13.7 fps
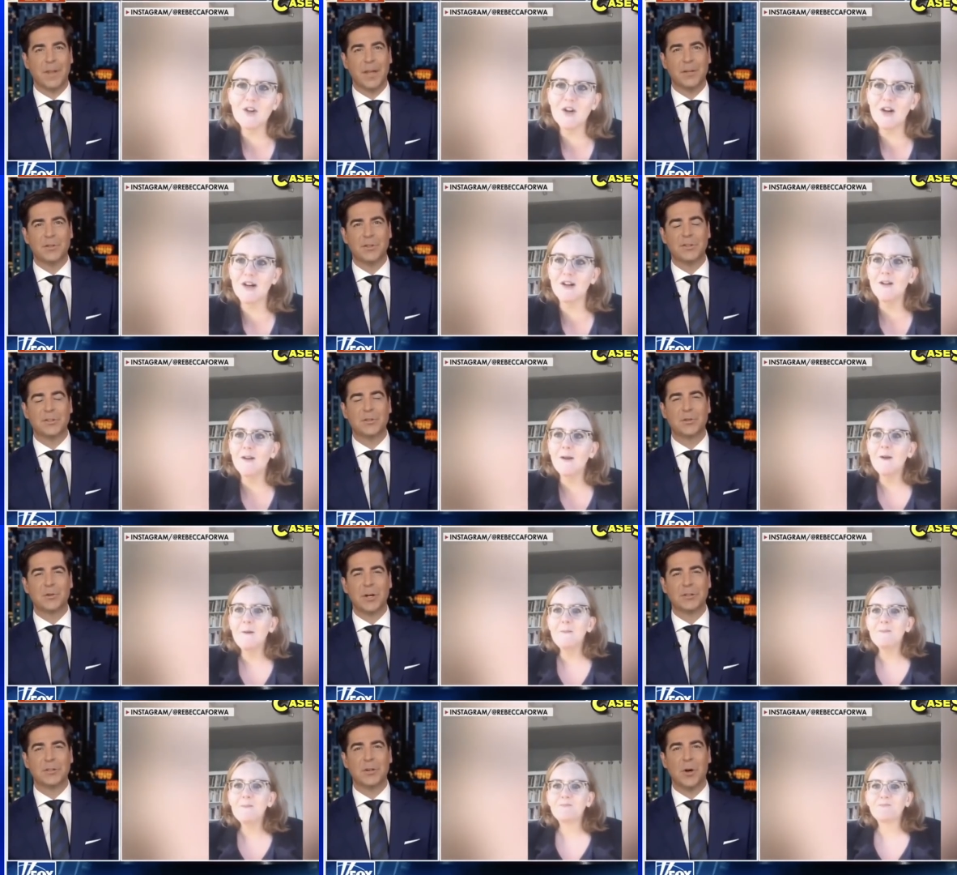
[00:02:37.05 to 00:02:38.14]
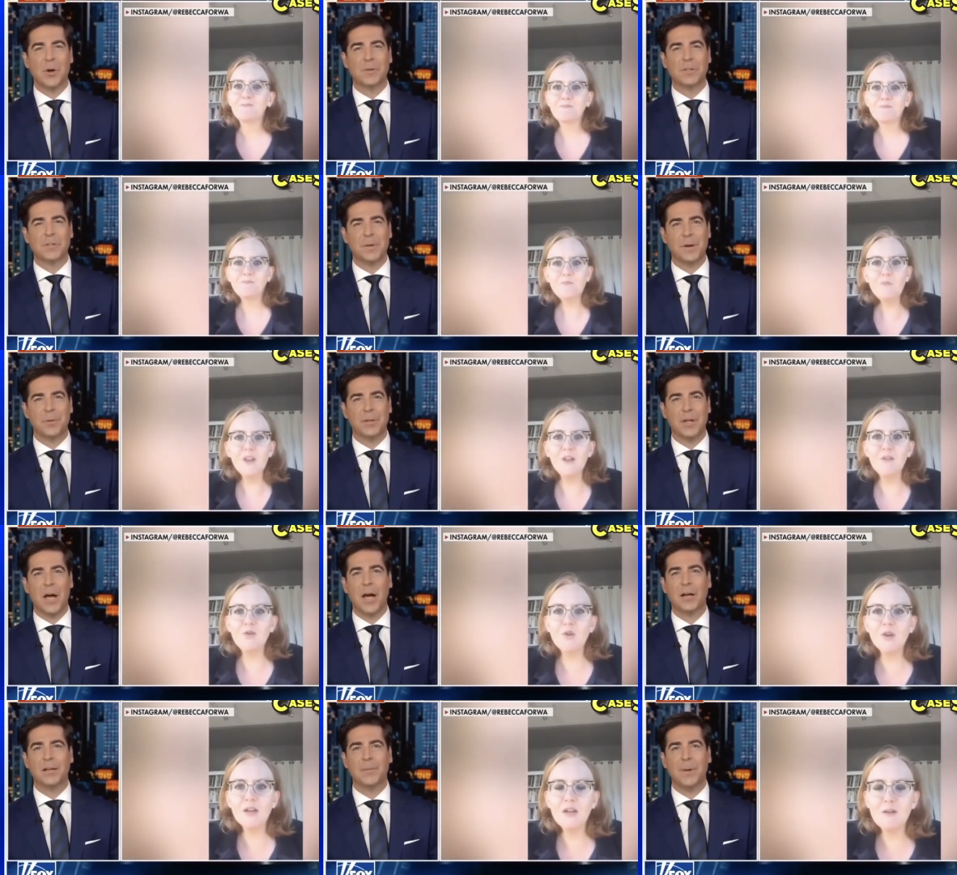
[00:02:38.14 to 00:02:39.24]
Speaker 1: And she's instructed homeless people to
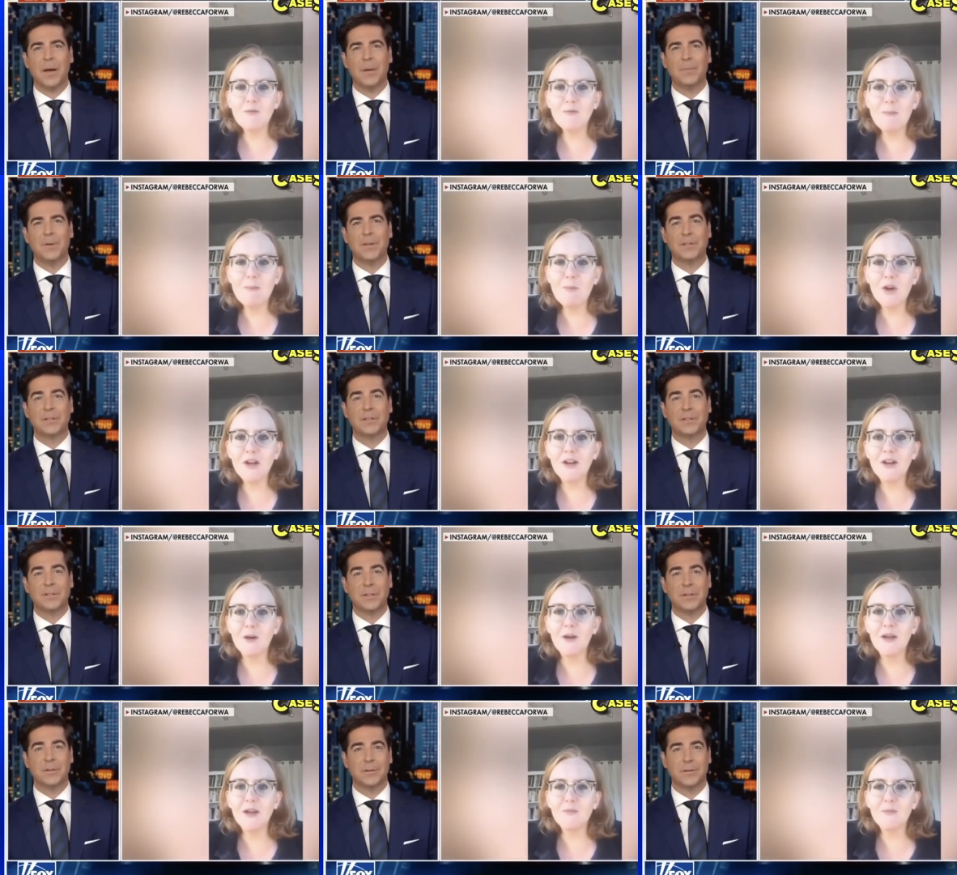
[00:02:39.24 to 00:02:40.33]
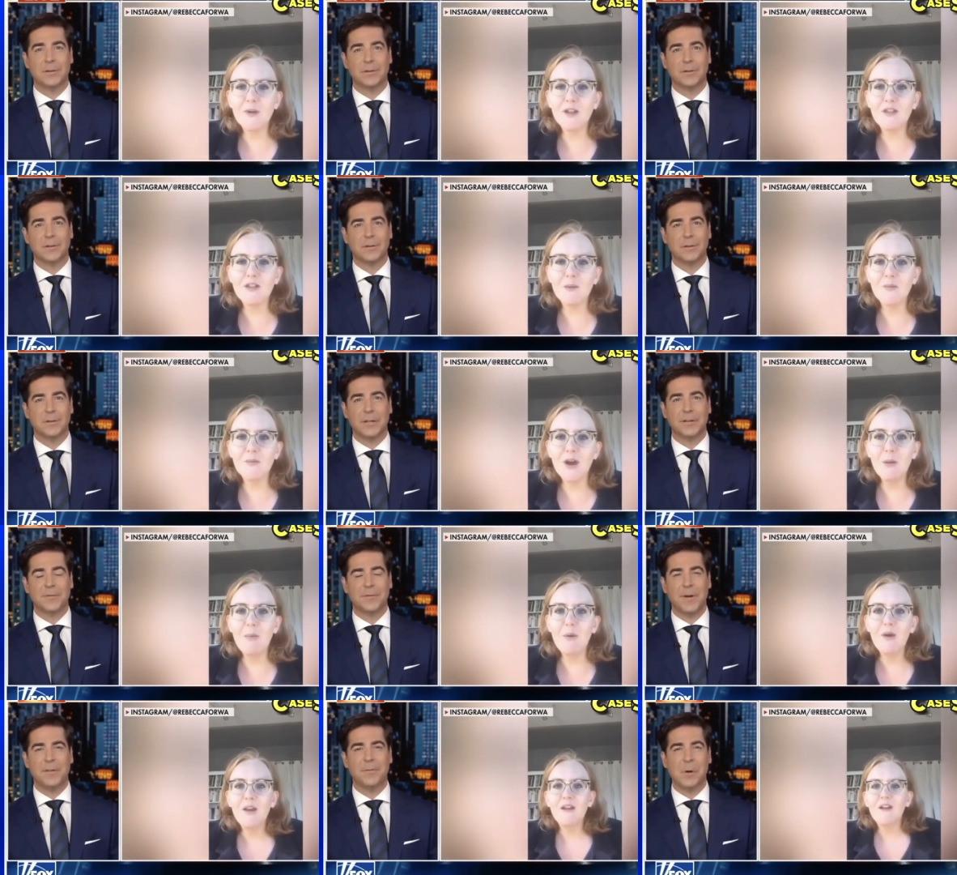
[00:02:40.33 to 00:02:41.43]
occupy businesses too, like the
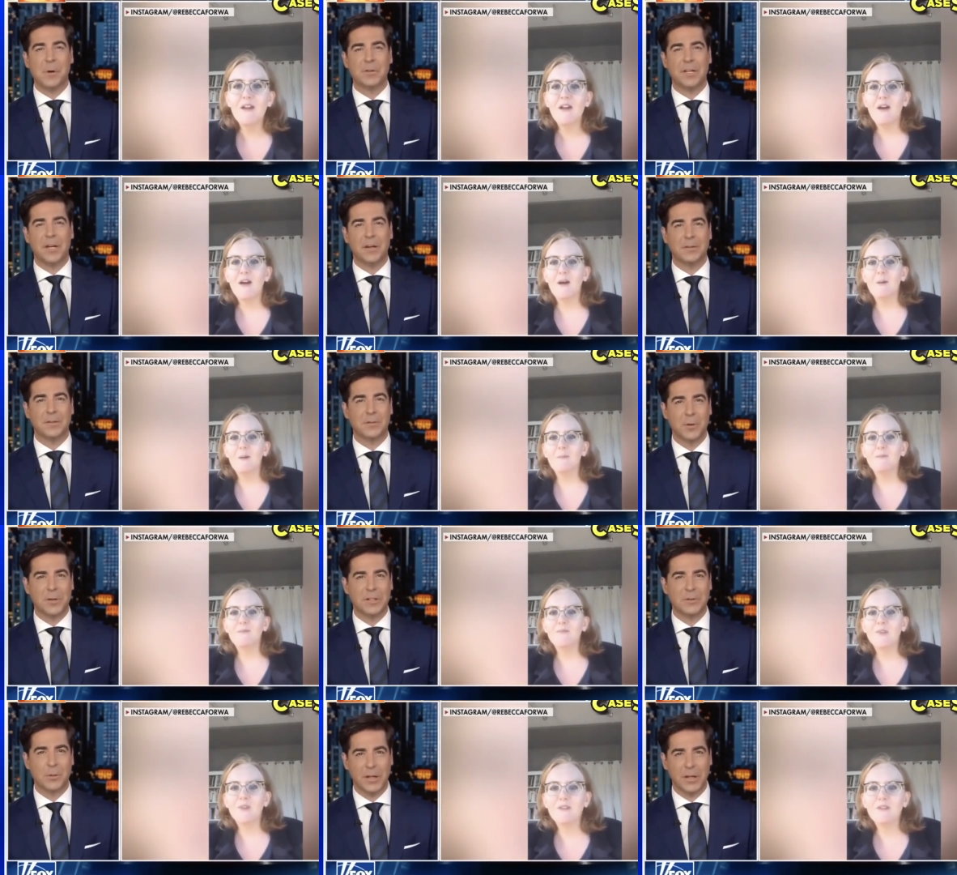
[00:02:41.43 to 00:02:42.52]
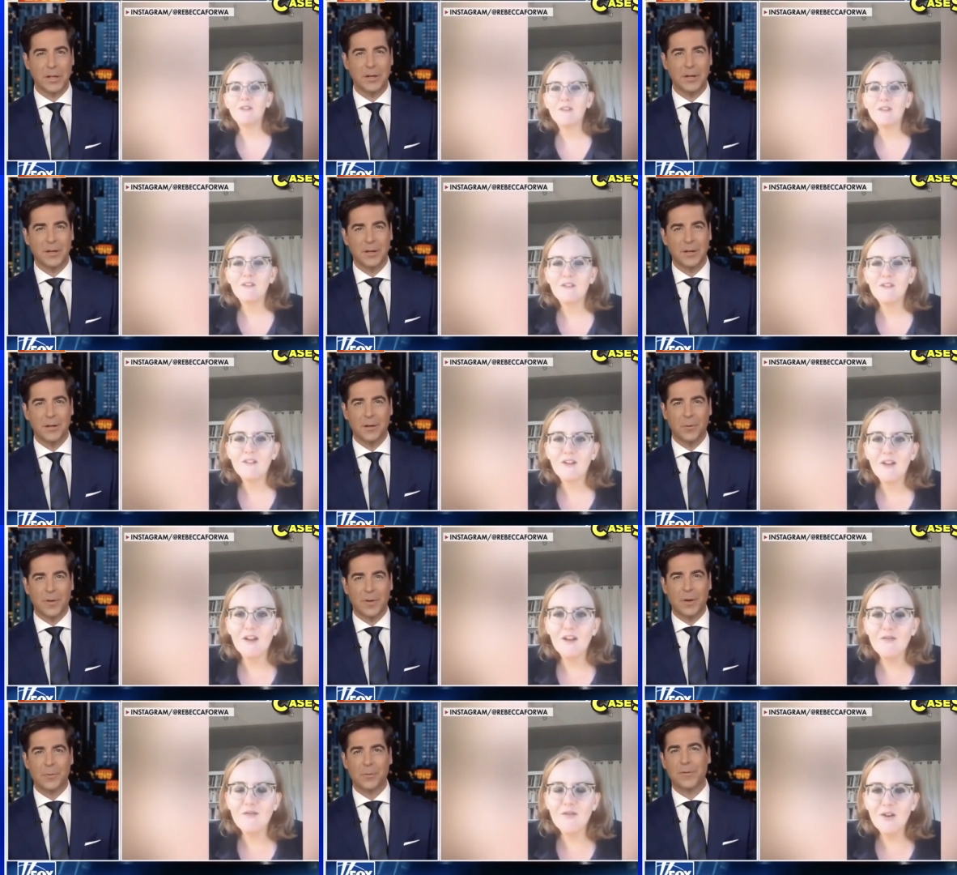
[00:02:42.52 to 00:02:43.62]
Fife Motel in twenty twenty,
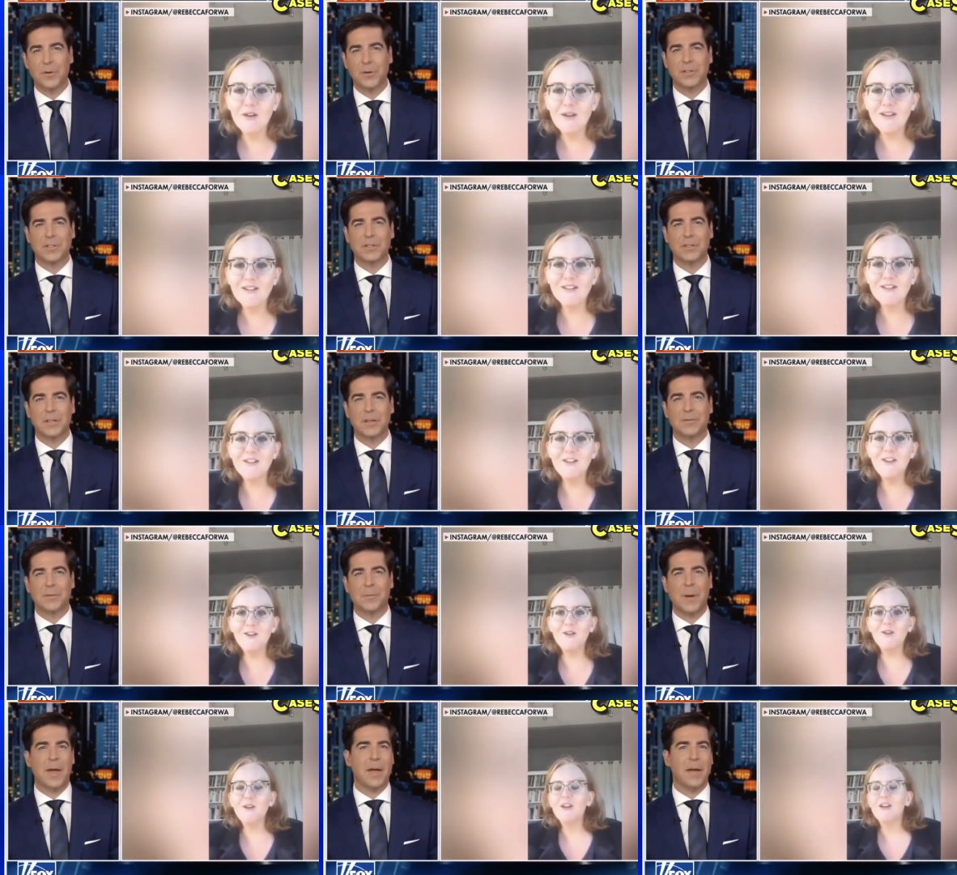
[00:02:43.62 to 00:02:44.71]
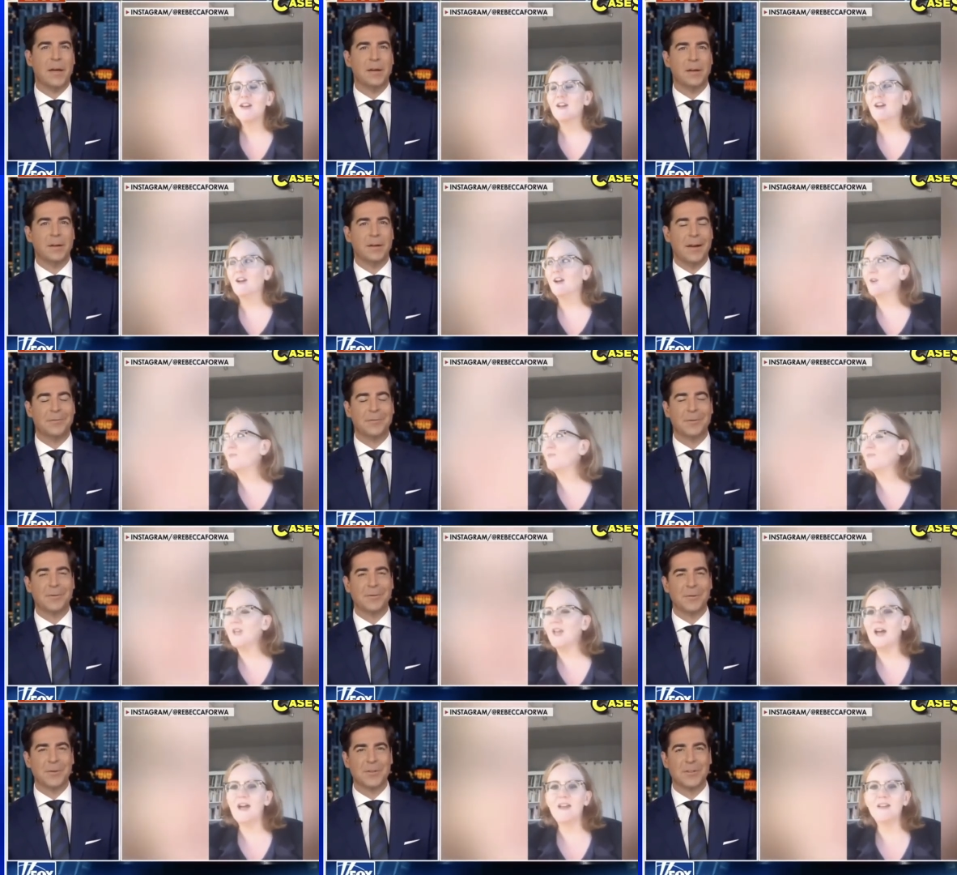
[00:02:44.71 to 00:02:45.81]
where they refused to leave or pay after
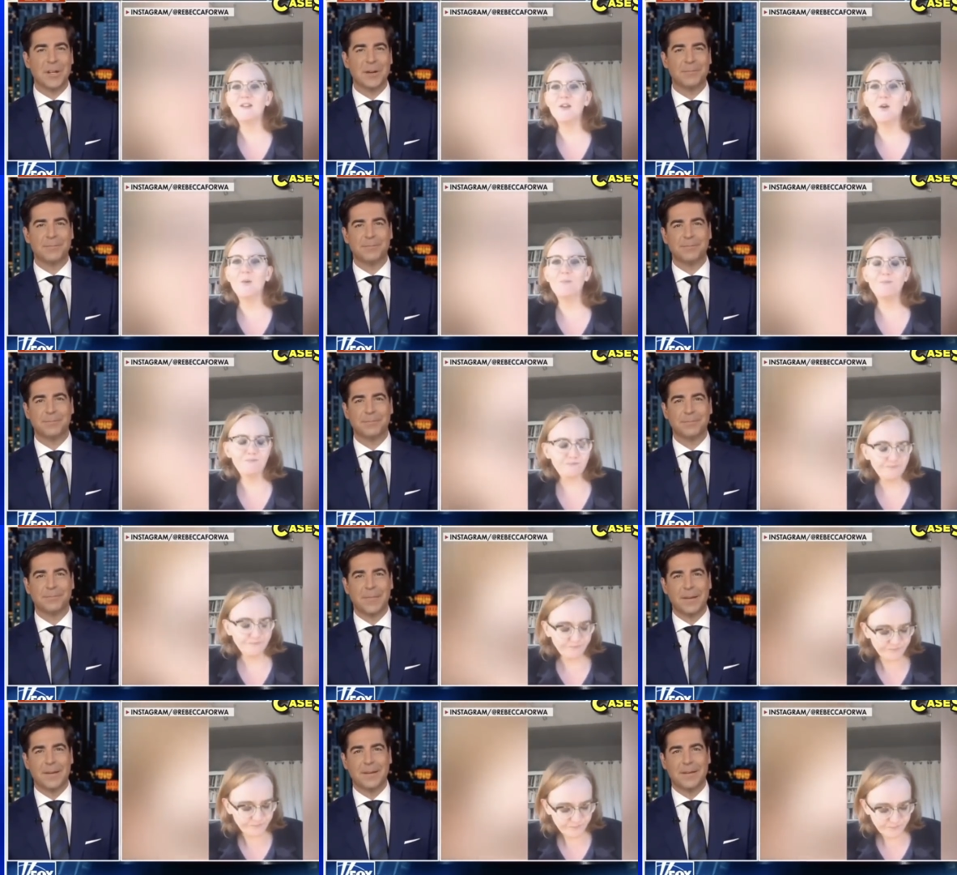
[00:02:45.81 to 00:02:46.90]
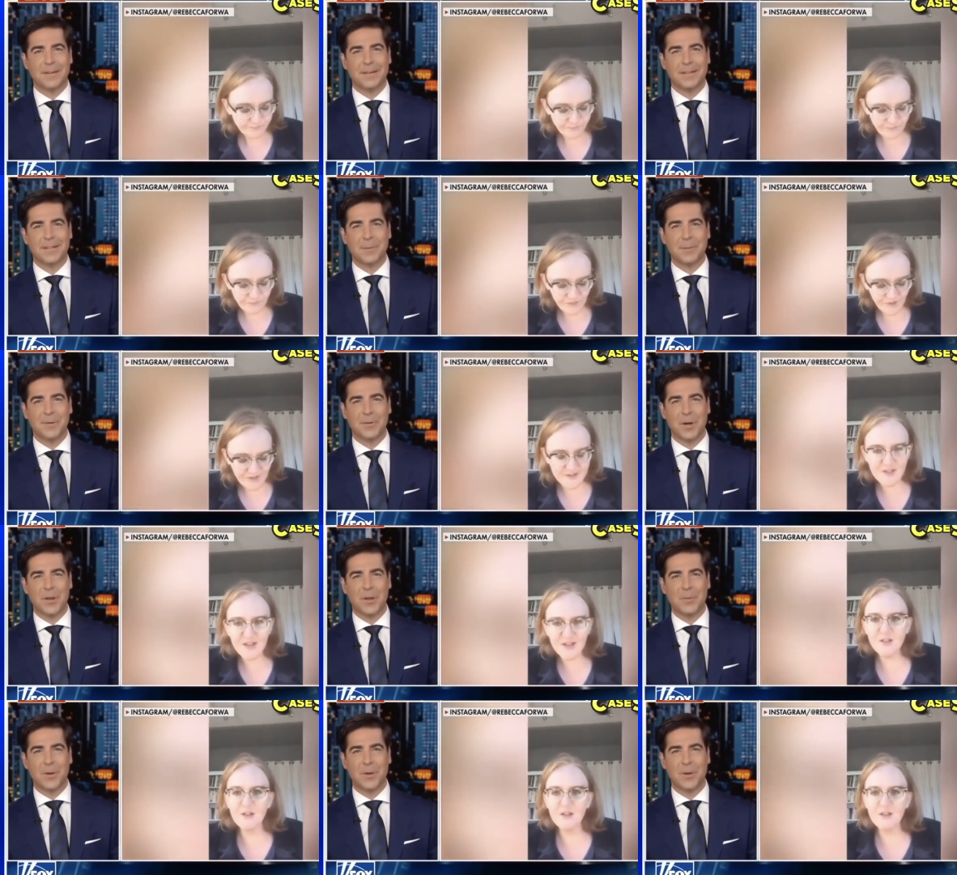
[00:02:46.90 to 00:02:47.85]
the first night. Some of her other